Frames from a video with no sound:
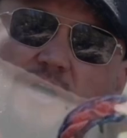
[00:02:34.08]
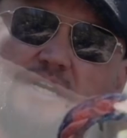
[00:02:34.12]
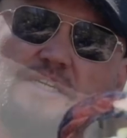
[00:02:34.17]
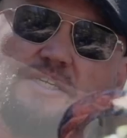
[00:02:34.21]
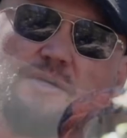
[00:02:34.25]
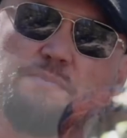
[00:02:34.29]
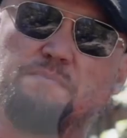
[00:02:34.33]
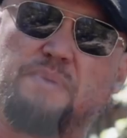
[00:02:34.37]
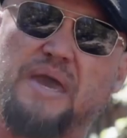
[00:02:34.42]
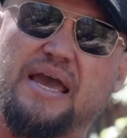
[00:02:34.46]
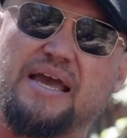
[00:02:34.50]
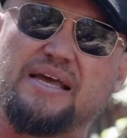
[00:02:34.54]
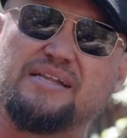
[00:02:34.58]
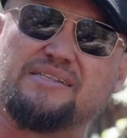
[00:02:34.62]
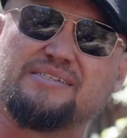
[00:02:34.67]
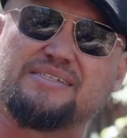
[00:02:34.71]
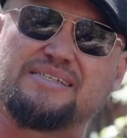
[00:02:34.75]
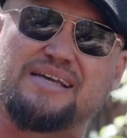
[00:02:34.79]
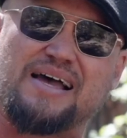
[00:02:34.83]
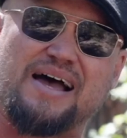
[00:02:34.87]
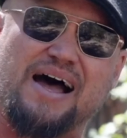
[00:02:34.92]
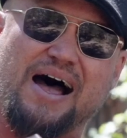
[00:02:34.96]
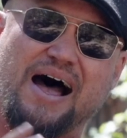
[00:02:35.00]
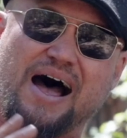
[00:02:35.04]
it
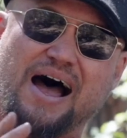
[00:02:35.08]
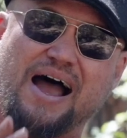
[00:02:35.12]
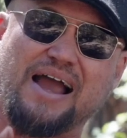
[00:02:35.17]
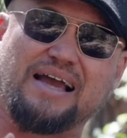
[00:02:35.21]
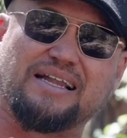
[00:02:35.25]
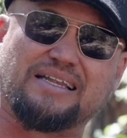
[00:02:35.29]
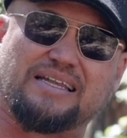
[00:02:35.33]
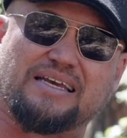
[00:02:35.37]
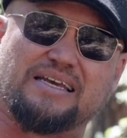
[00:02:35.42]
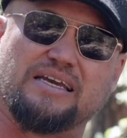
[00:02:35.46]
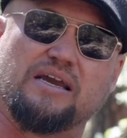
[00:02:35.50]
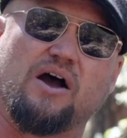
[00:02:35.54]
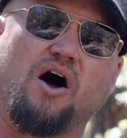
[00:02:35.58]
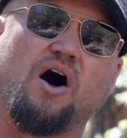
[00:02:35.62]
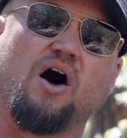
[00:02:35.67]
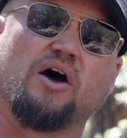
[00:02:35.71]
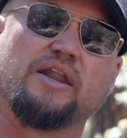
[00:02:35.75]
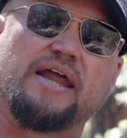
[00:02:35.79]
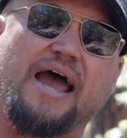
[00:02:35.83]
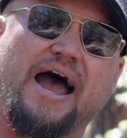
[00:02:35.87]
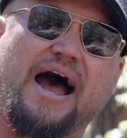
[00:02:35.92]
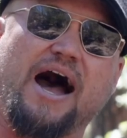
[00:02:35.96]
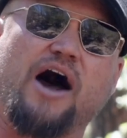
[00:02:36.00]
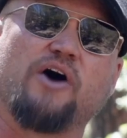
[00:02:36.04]
depends highly
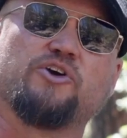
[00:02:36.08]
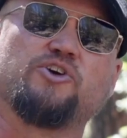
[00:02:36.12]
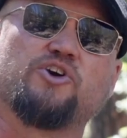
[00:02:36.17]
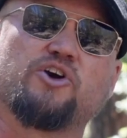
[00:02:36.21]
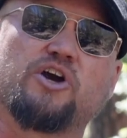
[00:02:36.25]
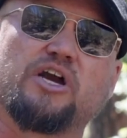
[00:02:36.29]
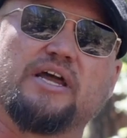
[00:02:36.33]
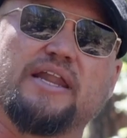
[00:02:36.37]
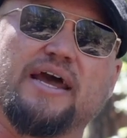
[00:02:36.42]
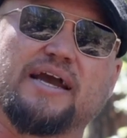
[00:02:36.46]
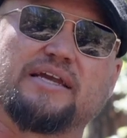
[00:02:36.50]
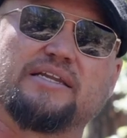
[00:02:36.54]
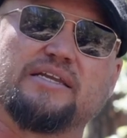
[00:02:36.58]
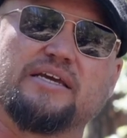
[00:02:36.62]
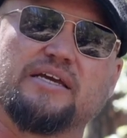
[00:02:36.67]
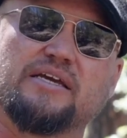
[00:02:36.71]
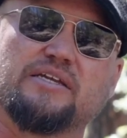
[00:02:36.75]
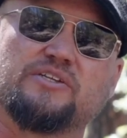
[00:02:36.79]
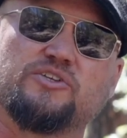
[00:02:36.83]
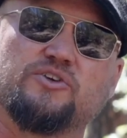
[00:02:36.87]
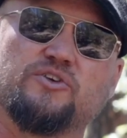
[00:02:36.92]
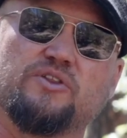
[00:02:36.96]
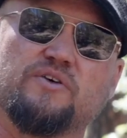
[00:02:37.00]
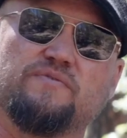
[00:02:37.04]
on how you're connecting
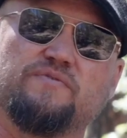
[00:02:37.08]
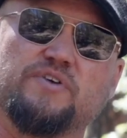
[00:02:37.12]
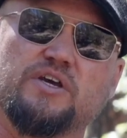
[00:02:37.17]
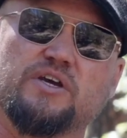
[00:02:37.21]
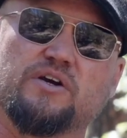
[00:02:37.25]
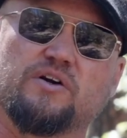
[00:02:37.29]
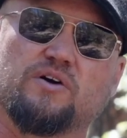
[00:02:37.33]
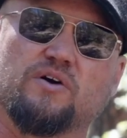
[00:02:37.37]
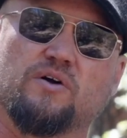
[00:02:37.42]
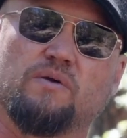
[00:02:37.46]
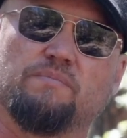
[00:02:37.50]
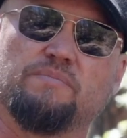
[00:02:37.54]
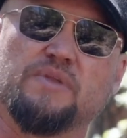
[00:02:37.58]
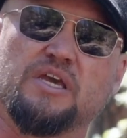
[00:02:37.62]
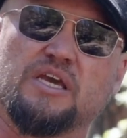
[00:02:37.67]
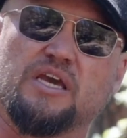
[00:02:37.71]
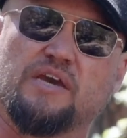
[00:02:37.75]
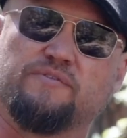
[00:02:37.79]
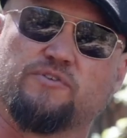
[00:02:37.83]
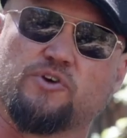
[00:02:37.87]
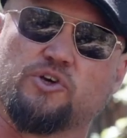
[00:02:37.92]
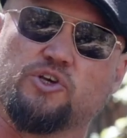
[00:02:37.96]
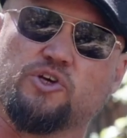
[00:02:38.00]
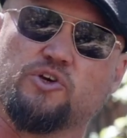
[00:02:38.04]
it to the vehicle.
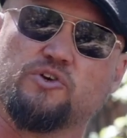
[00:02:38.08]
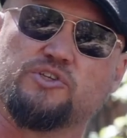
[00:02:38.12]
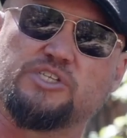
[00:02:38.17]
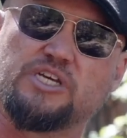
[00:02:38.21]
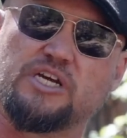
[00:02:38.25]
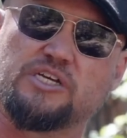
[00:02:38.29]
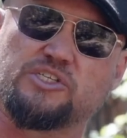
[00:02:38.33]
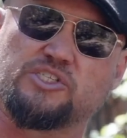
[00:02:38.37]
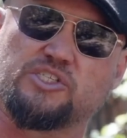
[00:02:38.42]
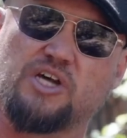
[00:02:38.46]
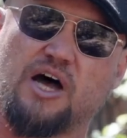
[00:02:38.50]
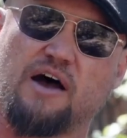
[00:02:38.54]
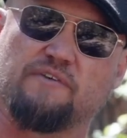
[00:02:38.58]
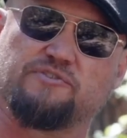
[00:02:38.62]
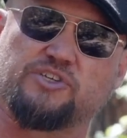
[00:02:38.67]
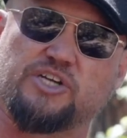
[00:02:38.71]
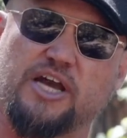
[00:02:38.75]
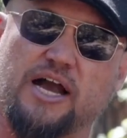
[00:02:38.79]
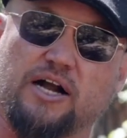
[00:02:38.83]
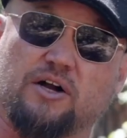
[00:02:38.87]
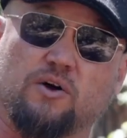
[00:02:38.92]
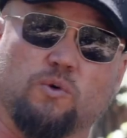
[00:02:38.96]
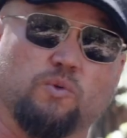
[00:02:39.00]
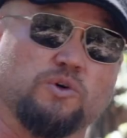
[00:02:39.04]
If you're using a soft
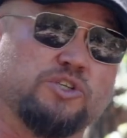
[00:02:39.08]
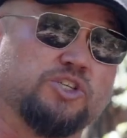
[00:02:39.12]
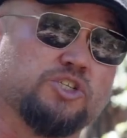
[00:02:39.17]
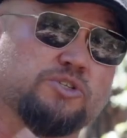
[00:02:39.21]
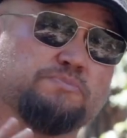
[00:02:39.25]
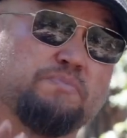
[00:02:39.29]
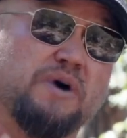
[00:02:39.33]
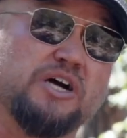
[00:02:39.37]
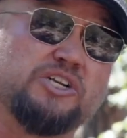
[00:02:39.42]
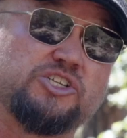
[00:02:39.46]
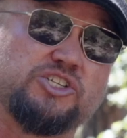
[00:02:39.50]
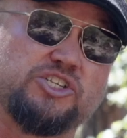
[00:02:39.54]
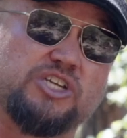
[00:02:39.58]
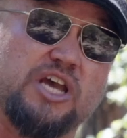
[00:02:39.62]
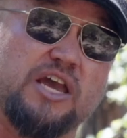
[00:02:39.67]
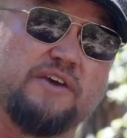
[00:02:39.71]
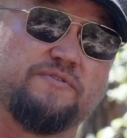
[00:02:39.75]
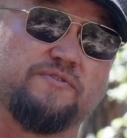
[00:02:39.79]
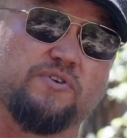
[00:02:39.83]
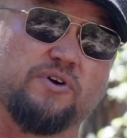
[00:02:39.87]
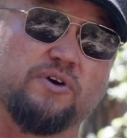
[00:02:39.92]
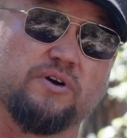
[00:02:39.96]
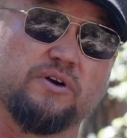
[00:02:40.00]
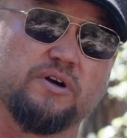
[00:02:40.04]
shackle, which is much
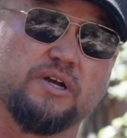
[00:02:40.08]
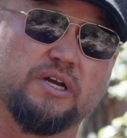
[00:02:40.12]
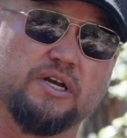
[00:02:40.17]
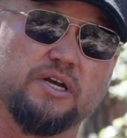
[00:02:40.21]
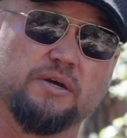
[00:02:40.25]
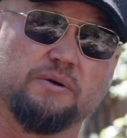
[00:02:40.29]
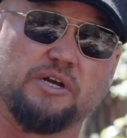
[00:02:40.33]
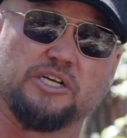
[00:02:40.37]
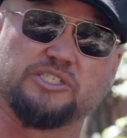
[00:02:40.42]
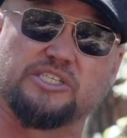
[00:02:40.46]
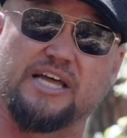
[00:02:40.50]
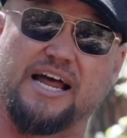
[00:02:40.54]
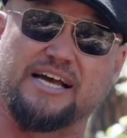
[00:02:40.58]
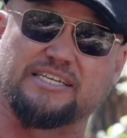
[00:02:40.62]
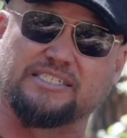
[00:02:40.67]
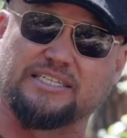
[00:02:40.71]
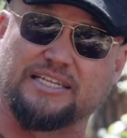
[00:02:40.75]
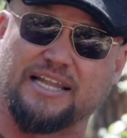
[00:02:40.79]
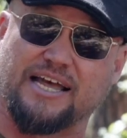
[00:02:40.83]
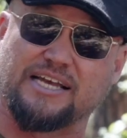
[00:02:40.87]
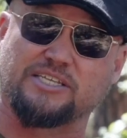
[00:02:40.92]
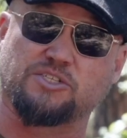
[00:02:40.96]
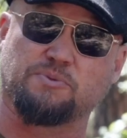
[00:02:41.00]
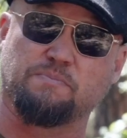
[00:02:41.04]
safer because it has
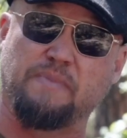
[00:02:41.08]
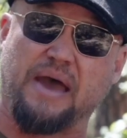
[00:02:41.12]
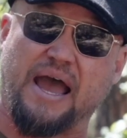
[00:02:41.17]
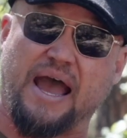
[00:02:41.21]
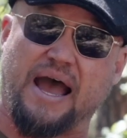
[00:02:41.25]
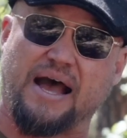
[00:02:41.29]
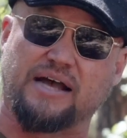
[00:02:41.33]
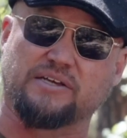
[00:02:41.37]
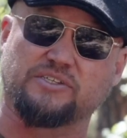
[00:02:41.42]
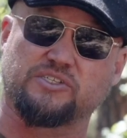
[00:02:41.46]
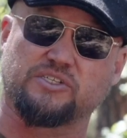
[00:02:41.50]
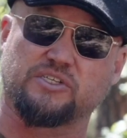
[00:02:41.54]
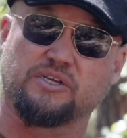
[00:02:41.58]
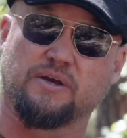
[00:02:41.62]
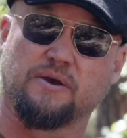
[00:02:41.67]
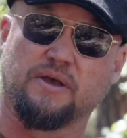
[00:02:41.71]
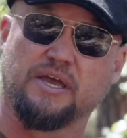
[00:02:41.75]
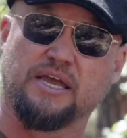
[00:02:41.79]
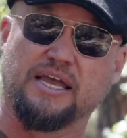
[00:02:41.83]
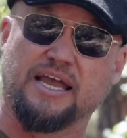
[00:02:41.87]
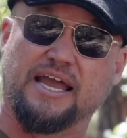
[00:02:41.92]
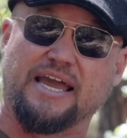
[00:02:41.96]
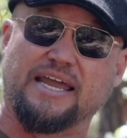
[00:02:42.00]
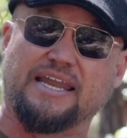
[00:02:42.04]
less mass,
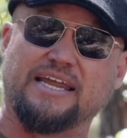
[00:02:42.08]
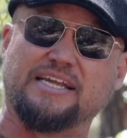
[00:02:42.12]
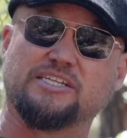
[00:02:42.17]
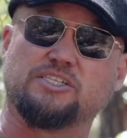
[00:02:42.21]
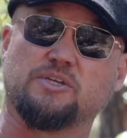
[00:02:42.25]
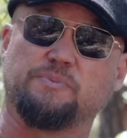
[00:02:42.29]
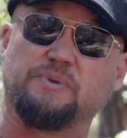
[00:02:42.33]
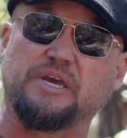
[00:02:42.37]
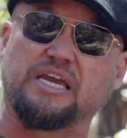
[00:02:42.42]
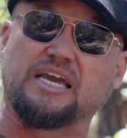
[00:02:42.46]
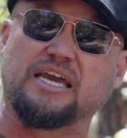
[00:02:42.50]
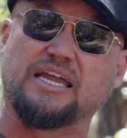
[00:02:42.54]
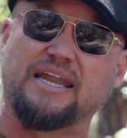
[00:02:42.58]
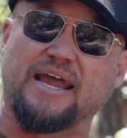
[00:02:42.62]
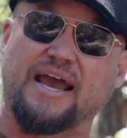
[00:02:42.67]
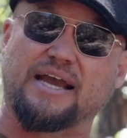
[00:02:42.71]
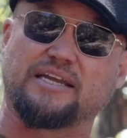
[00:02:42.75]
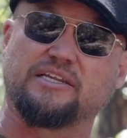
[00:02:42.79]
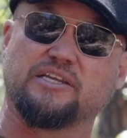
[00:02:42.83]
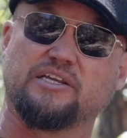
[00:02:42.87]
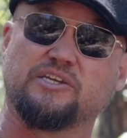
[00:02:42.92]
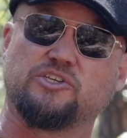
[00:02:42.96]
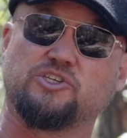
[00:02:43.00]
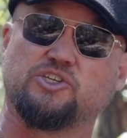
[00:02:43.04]
it needs to be
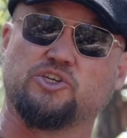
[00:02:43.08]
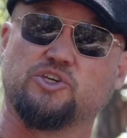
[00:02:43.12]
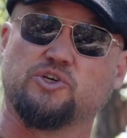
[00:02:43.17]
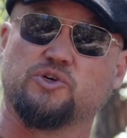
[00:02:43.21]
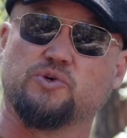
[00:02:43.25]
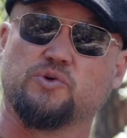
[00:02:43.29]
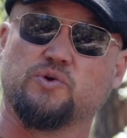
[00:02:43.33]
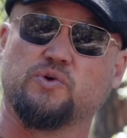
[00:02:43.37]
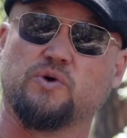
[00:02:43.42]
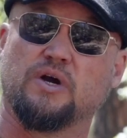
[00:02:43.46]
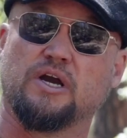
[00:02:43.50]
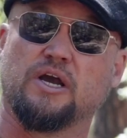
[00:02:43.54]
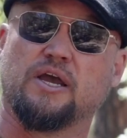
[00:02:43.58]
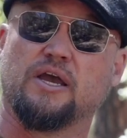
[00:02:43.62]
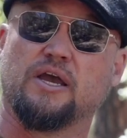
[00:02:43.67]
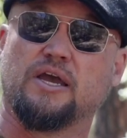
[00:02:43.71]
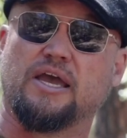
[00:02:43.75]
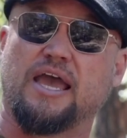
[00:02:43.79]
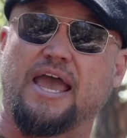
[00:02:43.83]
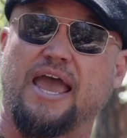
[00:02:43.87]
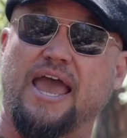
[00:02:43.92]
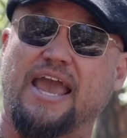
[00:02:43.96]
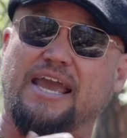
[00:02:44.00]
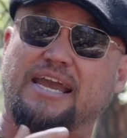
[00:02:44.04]
connected to
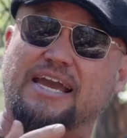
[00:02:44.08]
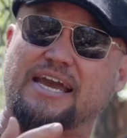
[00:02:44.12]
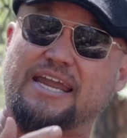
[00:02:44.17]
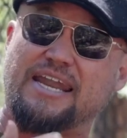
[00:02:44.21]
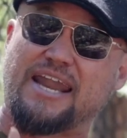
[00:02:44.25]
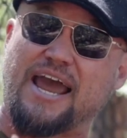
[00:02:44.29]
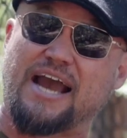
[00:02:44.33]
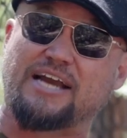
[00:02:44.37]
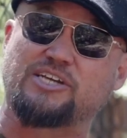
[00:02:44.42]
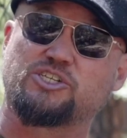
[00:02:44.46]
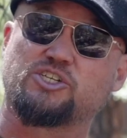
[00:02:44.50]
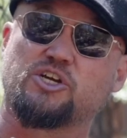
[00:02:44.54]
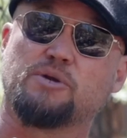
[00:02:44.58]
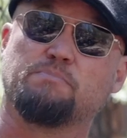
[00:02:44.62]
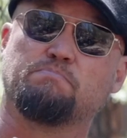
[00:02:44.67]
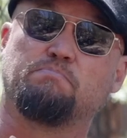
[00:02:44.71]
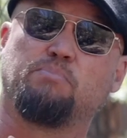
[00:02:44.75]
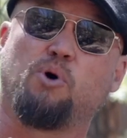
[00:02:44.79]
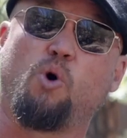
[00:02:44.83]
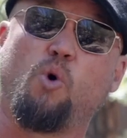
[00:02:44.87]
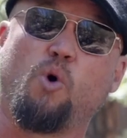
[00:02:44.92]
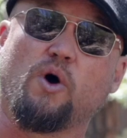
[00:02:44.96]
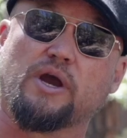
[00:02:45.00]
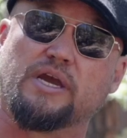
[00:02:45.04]
a connection
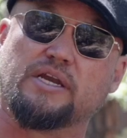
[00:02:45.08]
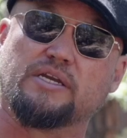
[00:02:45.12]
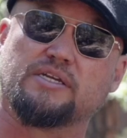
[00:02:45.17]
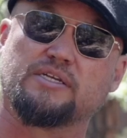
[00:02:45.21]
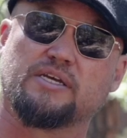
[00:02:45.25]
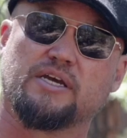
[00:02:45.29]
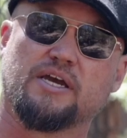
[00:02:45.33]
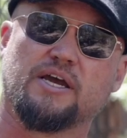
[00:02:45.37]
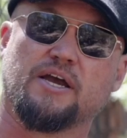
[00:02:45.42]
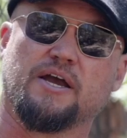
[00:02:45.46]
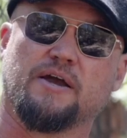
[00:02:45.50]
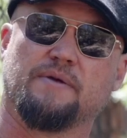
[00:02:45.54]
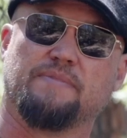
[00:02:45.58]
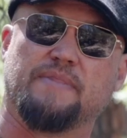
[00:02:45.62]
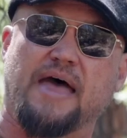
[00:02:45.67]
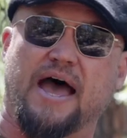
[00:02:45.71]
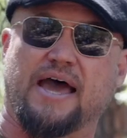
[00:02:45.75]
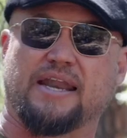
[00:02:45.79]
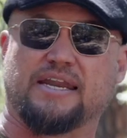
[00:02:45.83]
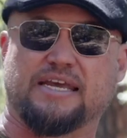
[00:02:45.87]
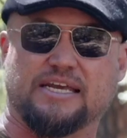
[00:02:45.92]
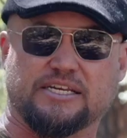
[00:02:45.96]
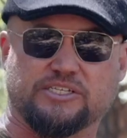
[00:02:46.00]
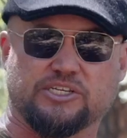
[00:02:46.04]
point
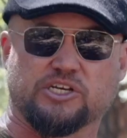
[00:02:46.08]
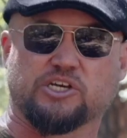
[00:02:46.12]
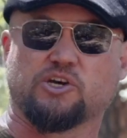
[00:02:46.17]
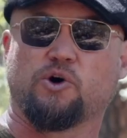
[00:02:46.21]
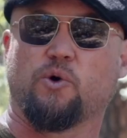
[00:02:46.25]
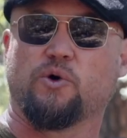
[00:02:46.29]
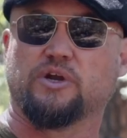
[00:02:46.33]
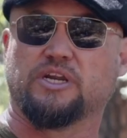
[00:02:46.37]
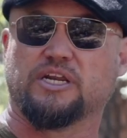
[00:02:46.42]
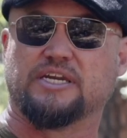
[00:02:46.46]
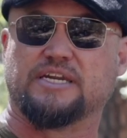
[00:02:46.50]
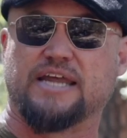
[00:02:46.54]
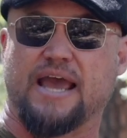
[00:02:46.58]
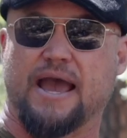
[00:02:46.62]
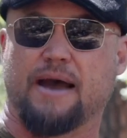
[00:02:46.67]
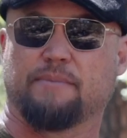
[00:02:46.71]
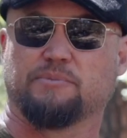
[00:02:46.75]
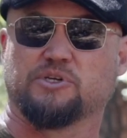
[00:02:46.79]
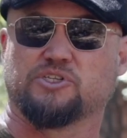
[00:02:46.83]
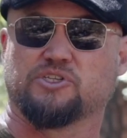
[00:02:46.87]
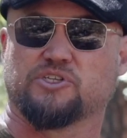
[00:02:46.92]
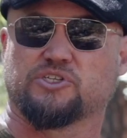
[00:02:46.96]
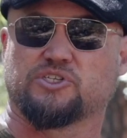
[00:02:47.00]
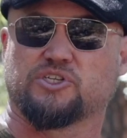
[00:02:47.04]
that isn't going to
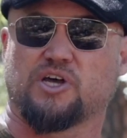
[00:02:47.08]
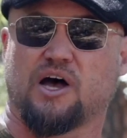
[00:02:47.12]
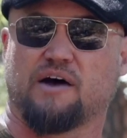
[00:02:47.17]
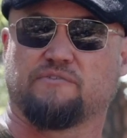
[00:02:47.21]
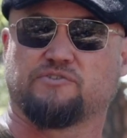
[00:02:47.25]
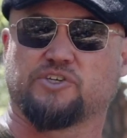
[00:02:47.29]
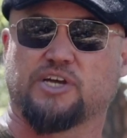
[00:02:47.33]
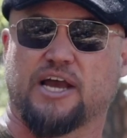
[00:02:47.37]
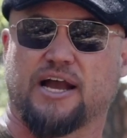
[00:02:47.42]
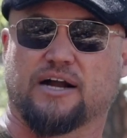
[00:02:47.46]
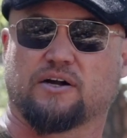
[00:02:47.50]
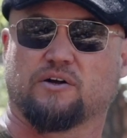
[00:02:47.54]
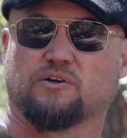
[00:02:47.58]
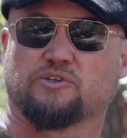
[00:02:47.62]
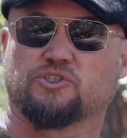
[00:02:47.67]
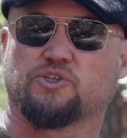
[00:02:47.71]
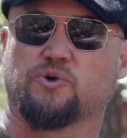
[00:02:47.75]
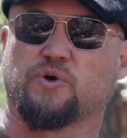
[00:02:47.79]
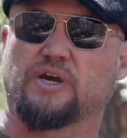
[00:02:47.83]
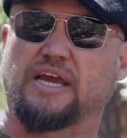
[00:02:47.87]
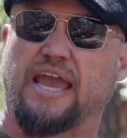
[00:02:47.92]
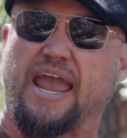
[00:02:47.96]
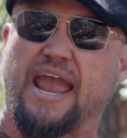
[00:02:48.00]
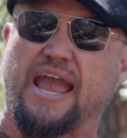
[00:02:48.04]
damage the soft shackle,
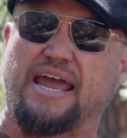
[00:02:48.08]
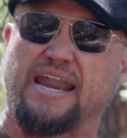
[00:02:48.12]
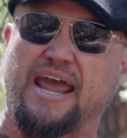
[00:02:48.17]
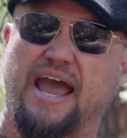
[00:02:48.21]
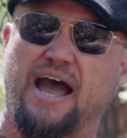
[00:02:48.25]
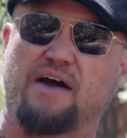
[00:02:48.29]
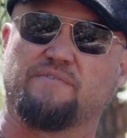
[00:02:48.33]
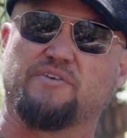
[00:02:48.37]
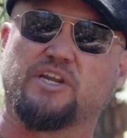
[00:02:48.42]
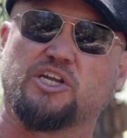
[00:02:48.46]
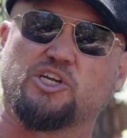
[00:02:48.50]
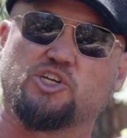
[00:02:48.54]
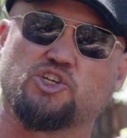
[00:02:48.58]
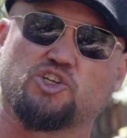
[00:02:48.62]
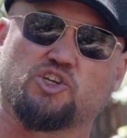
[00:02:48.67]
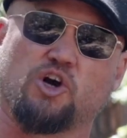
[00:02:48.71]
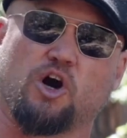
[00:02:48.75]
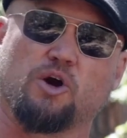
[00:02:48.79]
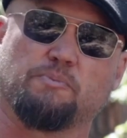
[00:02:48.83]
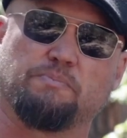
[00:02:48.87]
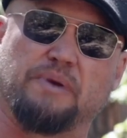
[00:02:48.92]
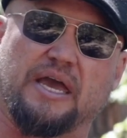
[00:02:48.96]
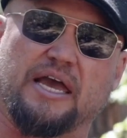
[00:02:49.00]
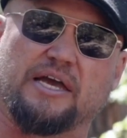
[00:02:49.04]
so it can't have any
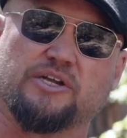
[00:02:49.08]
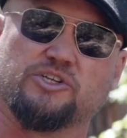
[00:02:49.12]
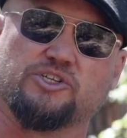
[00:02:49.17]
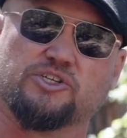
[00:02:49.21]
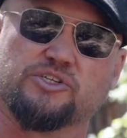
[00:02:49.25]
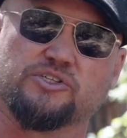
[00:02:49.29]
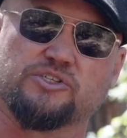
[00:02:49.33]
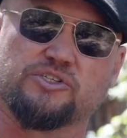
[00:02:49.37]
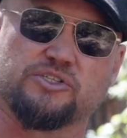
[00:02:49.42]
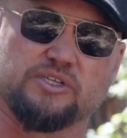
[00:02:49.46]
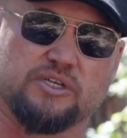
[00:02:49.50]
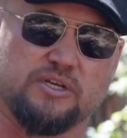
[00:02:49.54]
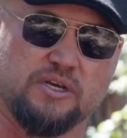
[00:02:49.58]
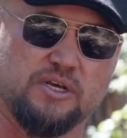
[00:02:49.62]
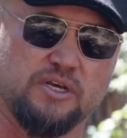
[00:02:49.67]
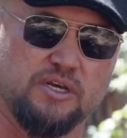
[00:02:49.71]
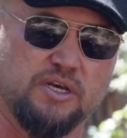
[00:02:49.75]
sharp edges.